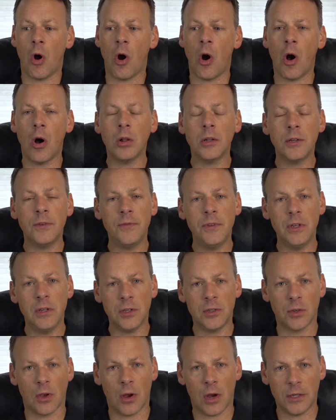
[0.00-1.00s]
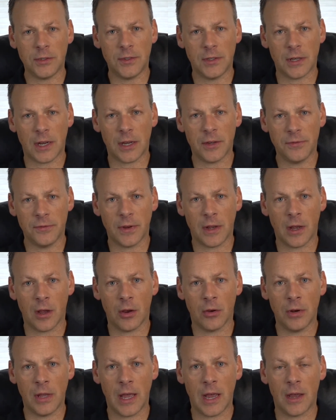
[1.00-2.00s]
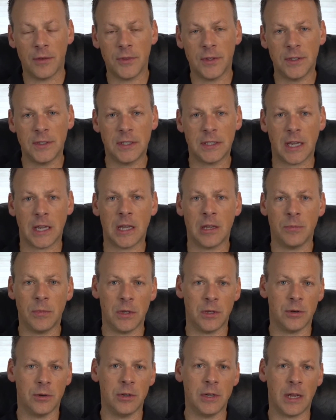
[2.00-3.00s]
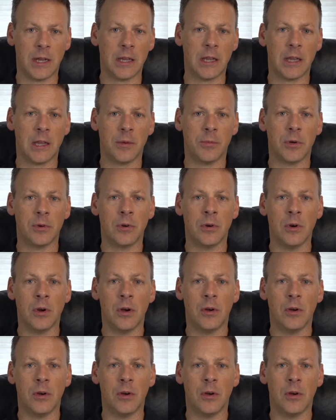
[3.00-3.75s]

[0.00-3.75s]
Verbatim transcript: all of the exhausts that I found had the same inner diameter